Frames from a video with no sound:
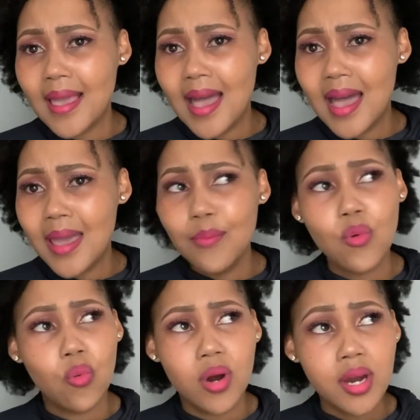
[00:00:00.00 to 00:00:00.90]
I'm
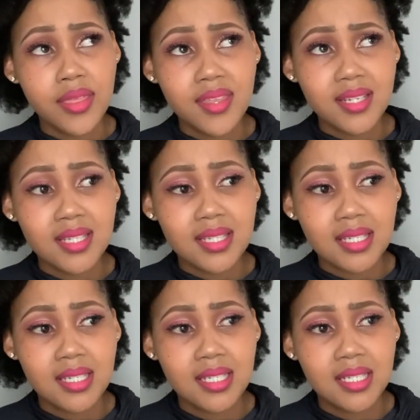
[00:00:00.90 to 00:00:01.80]
worth it,
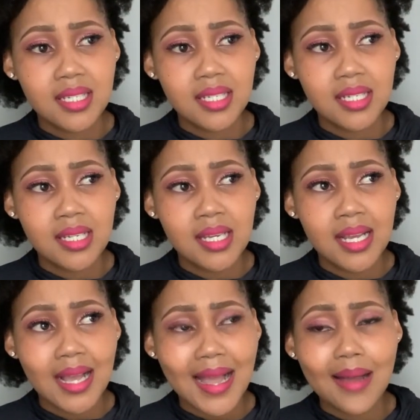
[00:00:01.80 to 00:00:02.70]

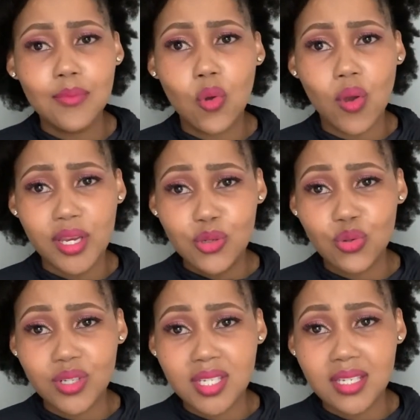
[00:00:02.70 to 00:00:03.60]
I'm going to
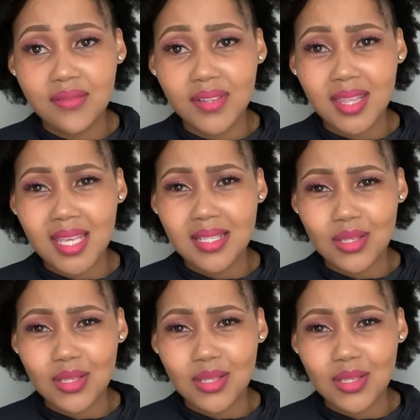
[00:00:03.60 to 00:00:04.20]
achieve it. There's a